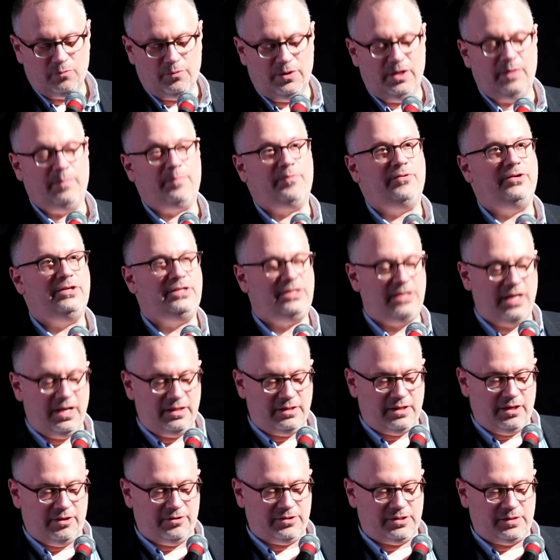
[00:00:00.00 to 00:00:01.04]
We
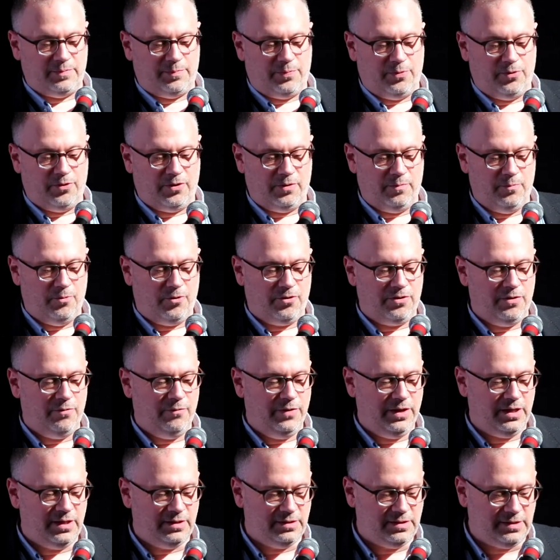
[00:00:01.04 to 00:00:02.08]
appreciate their support more than
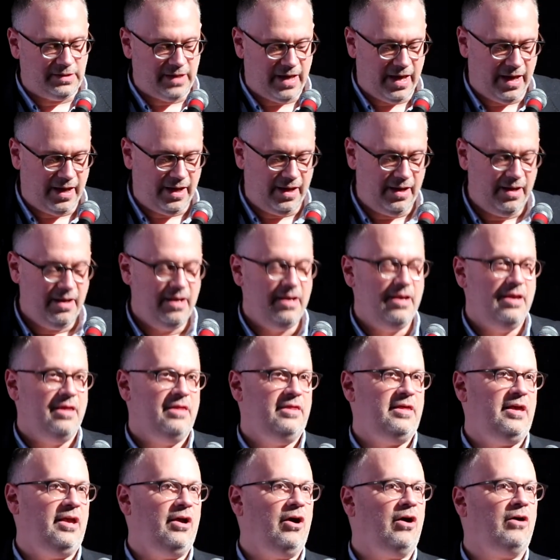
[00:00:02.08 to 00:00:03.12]
we can say.
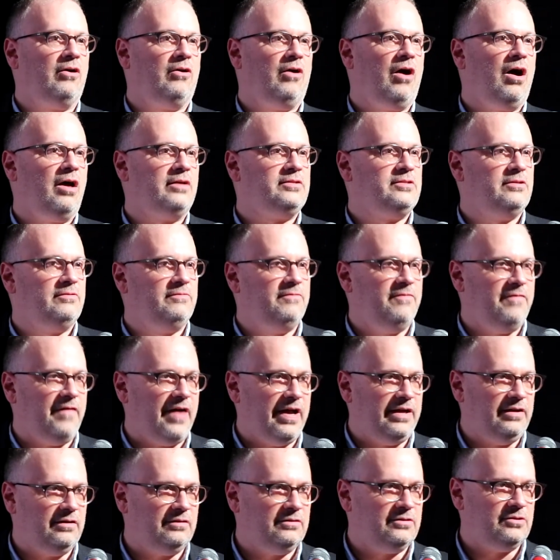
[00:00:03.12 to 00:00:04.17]
They are also
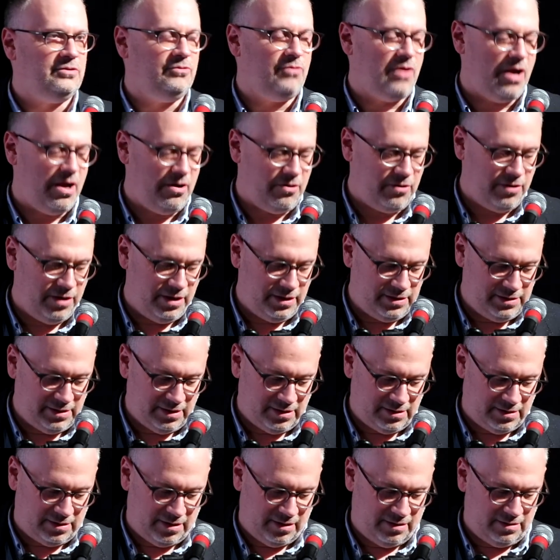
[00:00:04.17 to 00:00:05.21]
vital to our
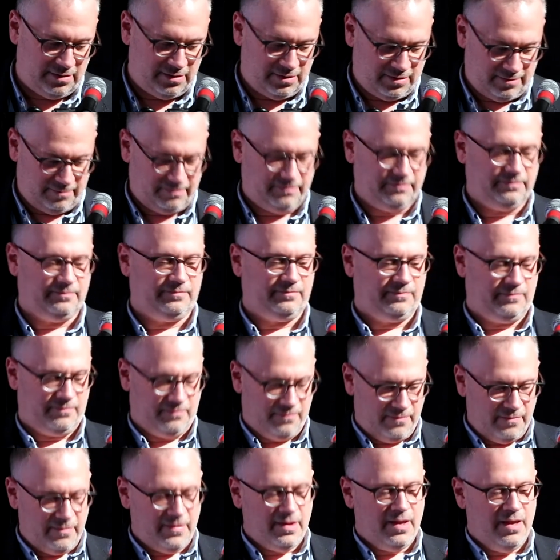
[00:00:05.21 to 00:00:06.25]
existence.
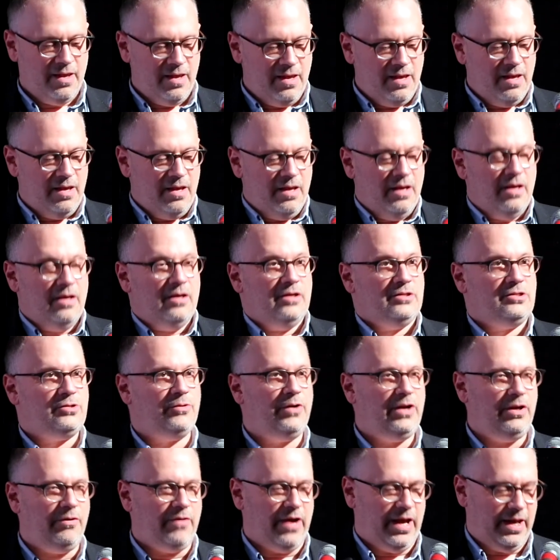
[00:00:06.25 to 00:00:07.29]

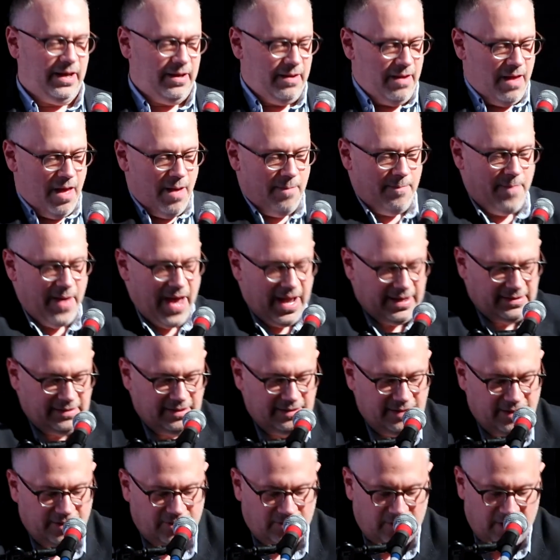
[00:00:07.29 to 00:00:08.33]
So, anyway, back to
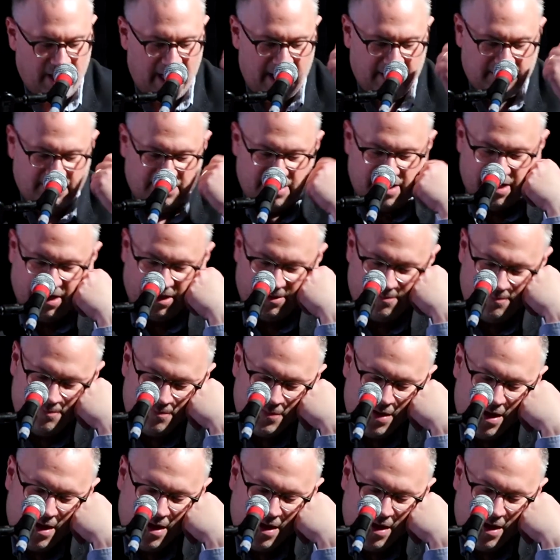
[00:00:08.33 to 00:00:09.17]
dinner last night.